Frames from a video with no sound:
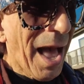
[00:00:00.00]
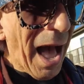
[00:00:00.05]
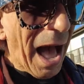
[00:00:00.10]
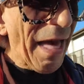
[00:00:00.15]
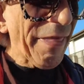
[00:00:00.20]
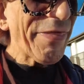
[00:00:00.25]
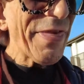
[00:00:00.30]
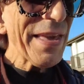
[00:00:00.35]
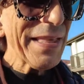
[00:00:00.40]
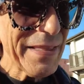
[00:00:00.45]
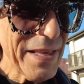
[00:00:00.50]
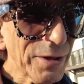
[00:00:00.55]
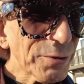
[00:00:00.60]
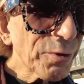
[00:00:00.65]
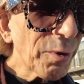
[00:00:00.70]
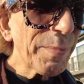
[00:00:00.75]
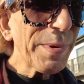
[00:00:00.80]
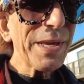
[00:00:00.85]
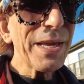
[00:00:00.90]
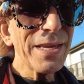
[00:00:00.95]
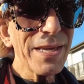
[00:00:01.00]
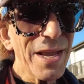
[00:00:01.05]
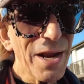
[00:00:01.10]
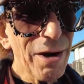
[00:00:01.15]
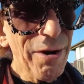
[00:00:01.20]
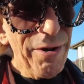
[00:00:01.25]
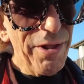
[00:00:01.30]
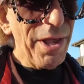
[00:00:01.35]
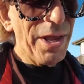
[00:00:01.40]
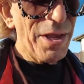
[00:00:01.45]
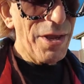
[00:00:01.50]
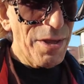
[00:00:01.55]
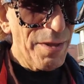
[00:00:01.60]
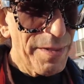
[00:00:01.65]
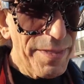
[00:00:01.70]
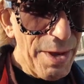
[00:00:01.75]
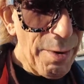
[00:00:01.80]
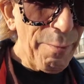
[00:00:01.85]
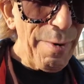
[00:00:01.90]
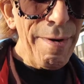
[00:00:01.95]
I think this will be a year that
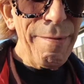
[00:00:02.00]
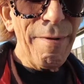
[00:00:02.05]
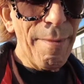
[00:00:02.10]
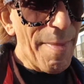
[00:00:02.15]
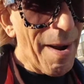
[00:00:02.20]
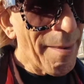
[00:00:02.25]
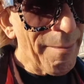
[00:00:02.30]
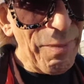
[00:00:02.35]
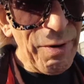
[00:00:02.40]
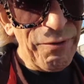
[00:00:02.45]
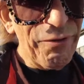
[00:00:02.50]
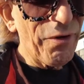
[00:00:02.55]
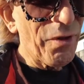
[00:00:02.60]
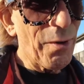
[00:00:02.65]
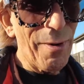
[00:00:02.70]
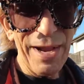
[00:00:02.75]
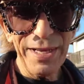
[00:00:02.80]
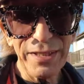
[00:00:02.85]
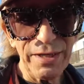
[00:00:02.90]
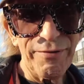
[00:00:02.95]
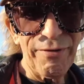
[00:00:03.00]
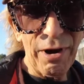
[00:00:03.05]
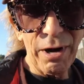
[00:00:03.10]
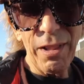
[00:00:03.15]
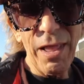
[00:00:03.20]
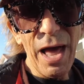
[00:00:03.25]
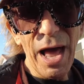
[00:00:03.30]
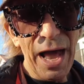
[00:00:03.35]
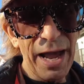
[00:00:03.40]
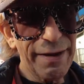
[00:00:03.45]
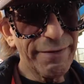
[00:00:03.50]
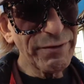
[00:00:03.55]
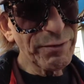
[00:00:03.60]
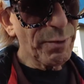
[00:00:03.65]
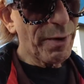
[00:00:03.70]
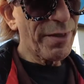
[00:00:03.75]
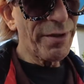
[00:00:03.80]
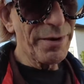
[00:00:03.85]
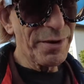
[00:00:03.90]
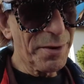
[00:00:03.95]
that we remember for the rest of our lives,
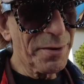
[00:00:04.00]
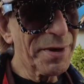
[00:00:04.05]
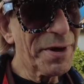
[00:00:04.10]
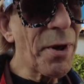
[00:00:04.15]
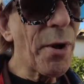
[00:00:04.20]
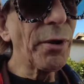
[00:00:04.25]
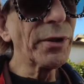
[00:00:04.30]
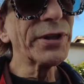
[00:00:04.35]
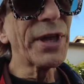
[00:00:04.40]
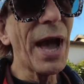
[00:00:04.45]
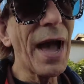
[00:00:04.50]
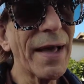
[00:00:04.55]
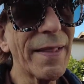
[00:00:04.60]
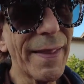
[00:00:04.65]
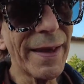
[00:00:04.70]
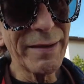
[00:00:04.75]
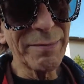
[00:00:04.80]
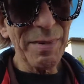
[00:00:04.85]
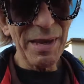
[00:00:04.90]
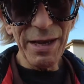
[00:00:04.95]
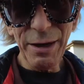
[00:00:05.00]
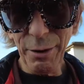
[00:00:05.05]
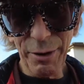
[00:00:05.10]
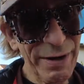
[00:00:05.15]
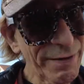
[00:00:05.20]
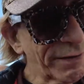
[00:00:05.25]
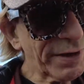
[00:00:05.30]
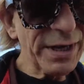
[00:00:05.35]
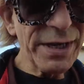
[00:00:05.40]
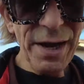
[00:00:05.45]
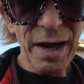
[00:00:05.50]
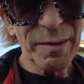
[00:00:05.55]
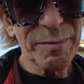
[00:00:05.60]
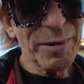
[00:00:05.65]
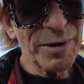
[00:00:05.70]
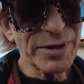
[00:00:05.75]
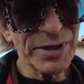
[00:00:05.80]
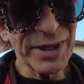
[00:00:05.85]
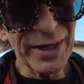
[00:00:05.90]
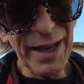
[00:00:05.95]
whether you're an old guy like me or even a young
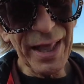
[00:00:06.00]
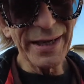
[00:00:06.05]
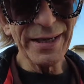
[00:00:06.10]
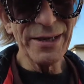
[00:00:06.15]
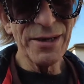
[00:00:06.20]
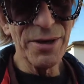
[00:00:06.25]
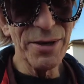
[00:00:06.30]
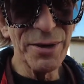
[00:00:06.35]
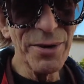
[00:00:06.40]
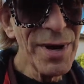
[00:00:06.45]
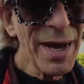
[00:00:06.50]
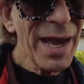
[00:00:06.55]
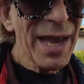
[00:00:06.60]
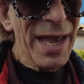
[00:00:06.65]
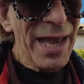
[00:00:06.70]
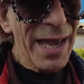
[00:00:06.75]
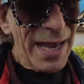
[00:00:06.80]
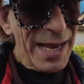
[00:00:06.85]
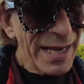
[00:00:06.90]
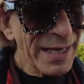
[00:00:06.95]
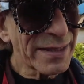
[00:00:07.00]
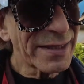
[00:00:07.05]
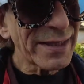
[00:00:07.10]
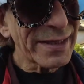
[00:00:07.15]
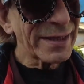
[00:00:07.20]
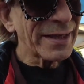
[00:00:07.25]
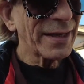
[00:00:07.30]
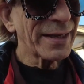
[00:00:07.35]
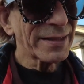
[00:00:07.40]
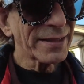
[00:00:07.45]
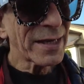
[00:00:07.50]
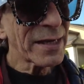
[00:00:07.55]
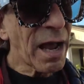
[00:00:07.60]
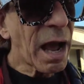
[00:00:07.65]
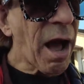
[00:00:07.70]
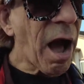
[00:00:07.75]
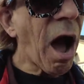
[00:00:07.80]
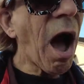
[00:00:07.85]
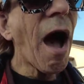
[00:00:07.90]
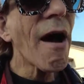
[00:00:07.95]
person like you. It's it's
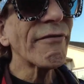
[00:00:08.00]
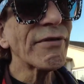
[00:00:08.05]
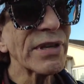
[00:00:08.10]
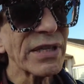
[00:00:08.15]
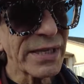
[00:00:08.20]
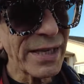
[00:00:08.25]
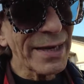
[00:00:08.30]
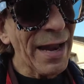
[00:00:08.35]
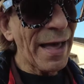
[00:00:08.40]
obviously